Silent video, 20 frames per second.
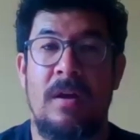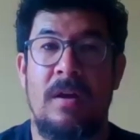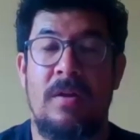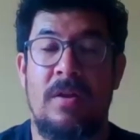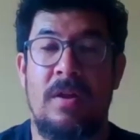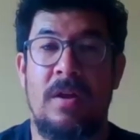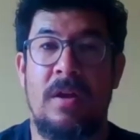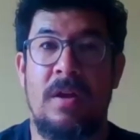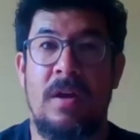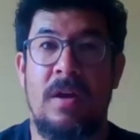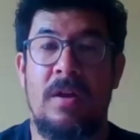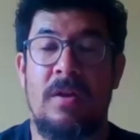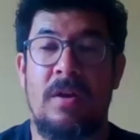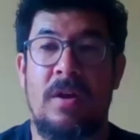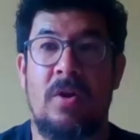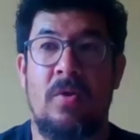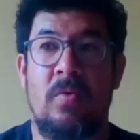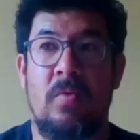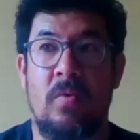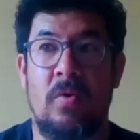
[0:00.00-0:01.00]
The
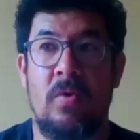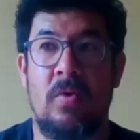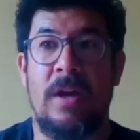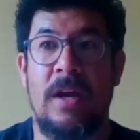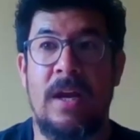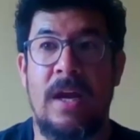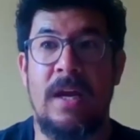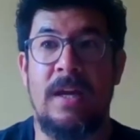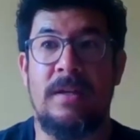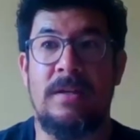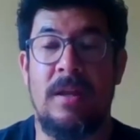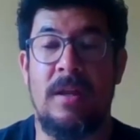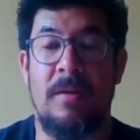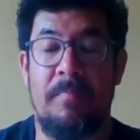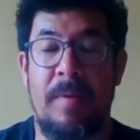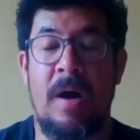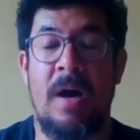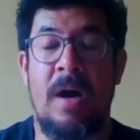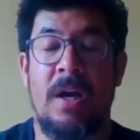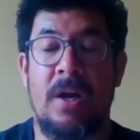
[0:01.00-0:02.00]

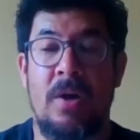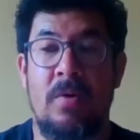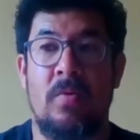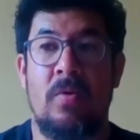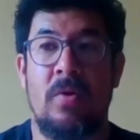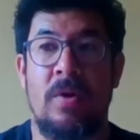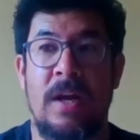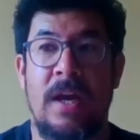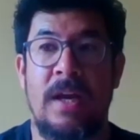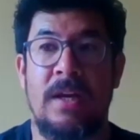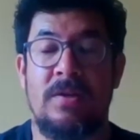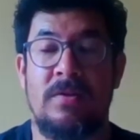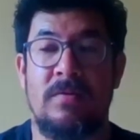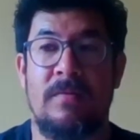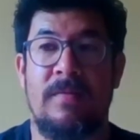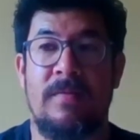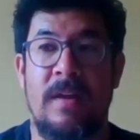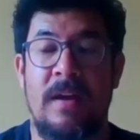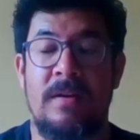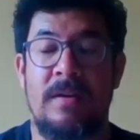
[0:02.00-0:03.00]
buyer coordinator
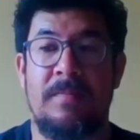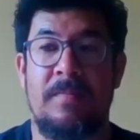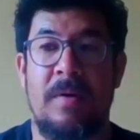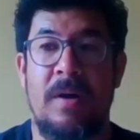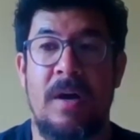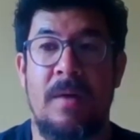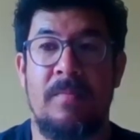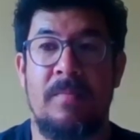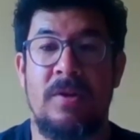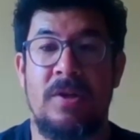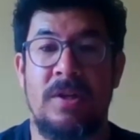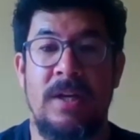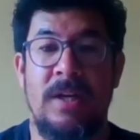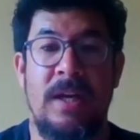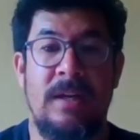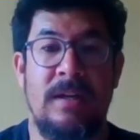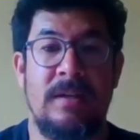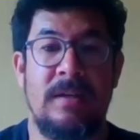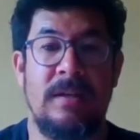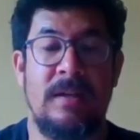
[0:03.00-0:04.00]
of that department
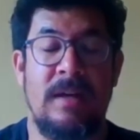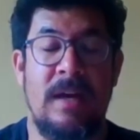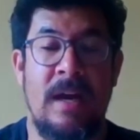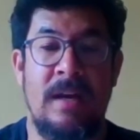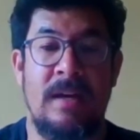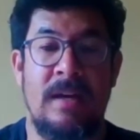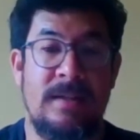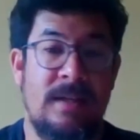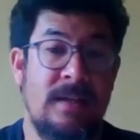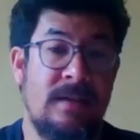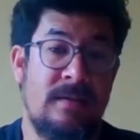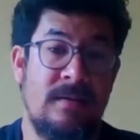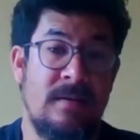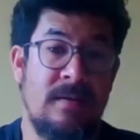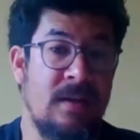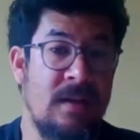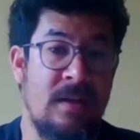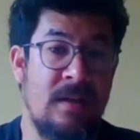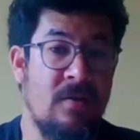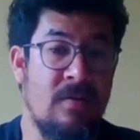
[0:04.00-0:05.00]
needed an
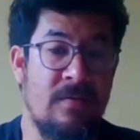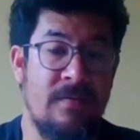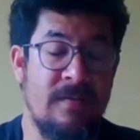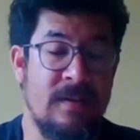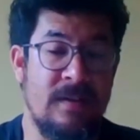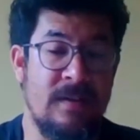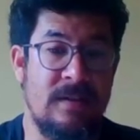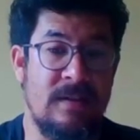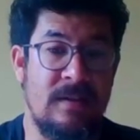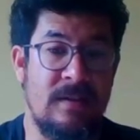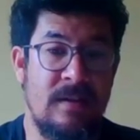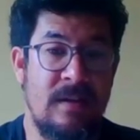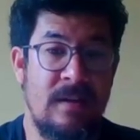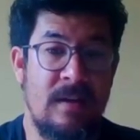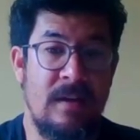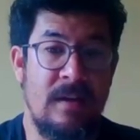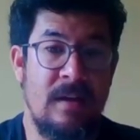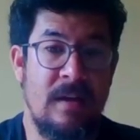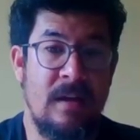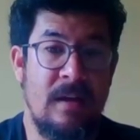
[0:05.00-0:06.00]
assistant in the office,
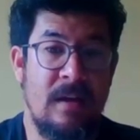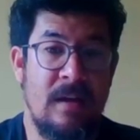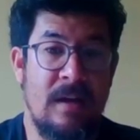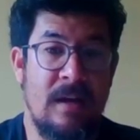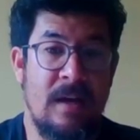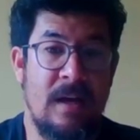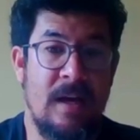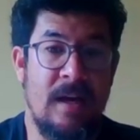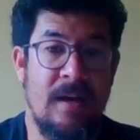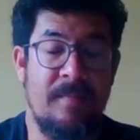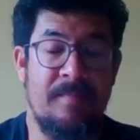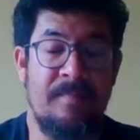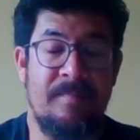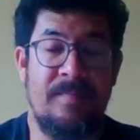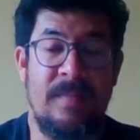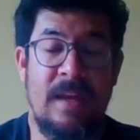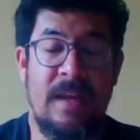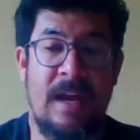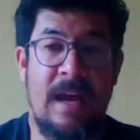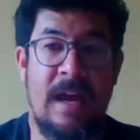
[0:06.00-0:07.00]

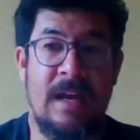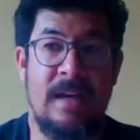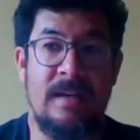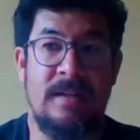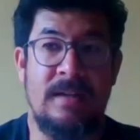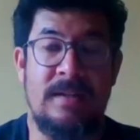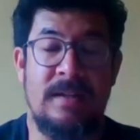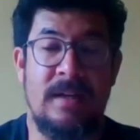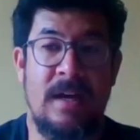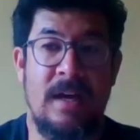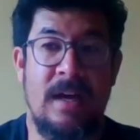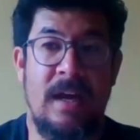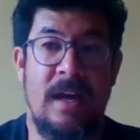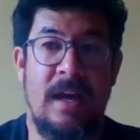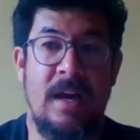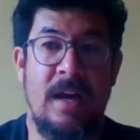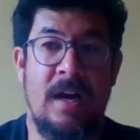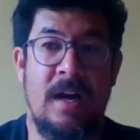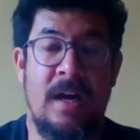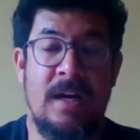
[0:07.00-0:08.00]
and
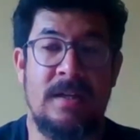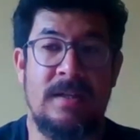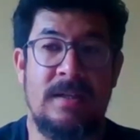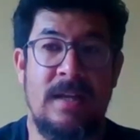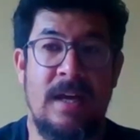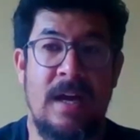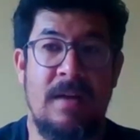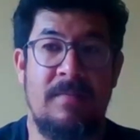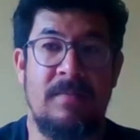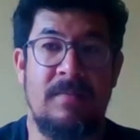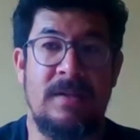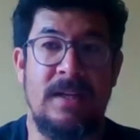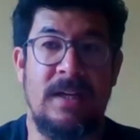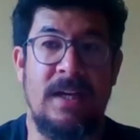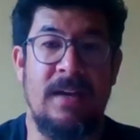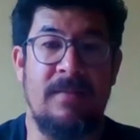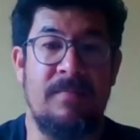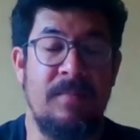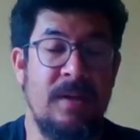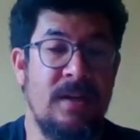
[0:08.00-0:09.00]
he asked them to
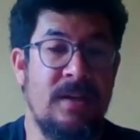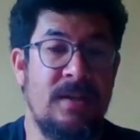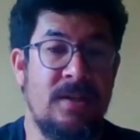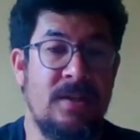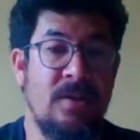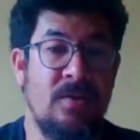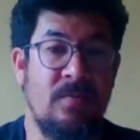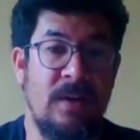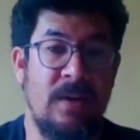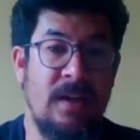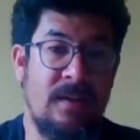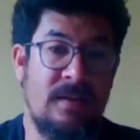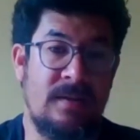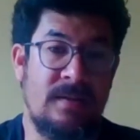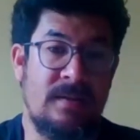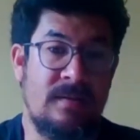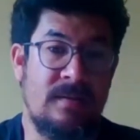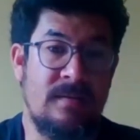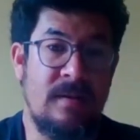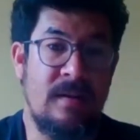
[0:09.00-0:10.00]
give me 2
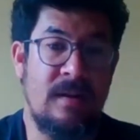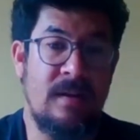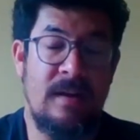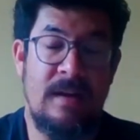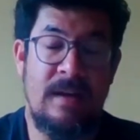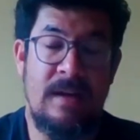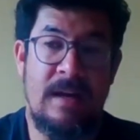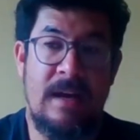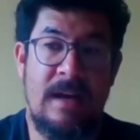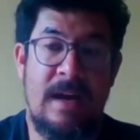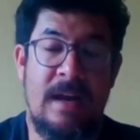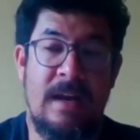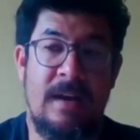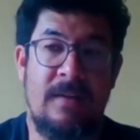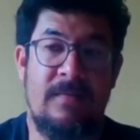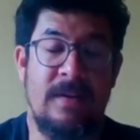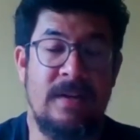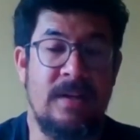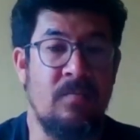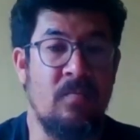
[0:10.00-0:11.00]
weeks. And
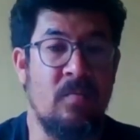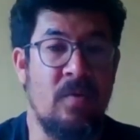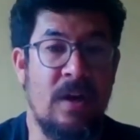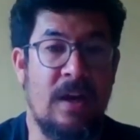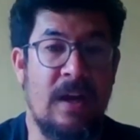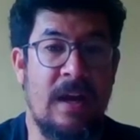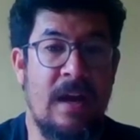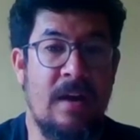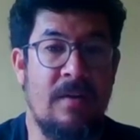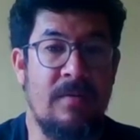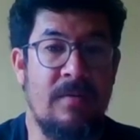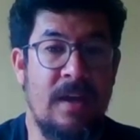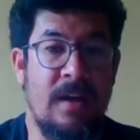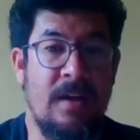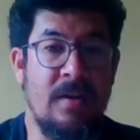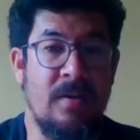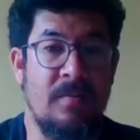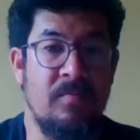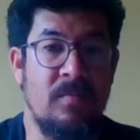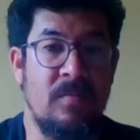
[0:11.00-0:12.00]
if it didn't work out, they
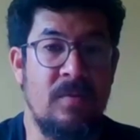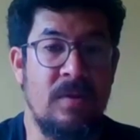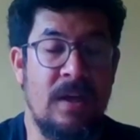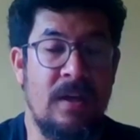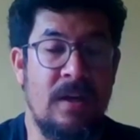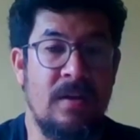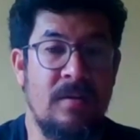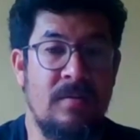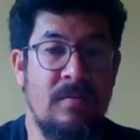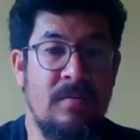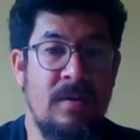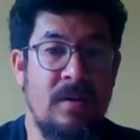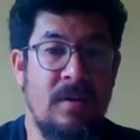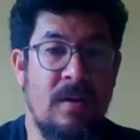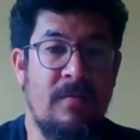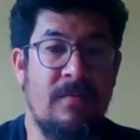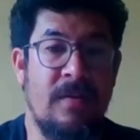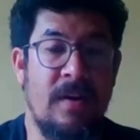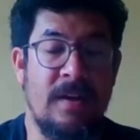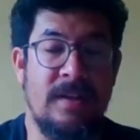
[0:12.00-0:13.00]
could
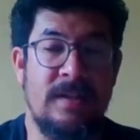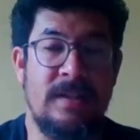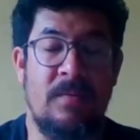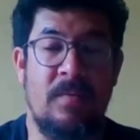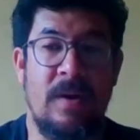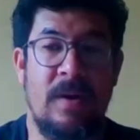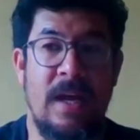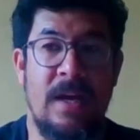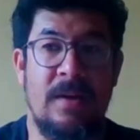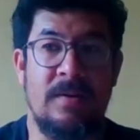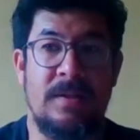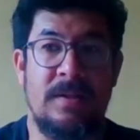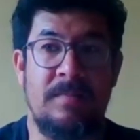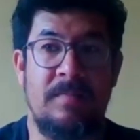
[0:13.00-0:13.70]
find someone else.